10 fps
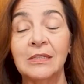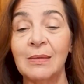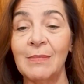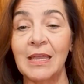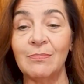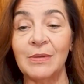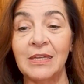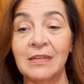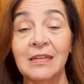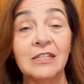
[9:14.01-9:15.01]
They may
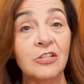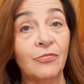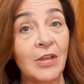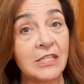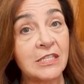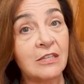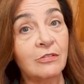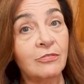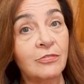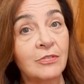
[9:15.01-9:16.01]
be
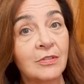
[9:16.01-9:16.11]
defensive.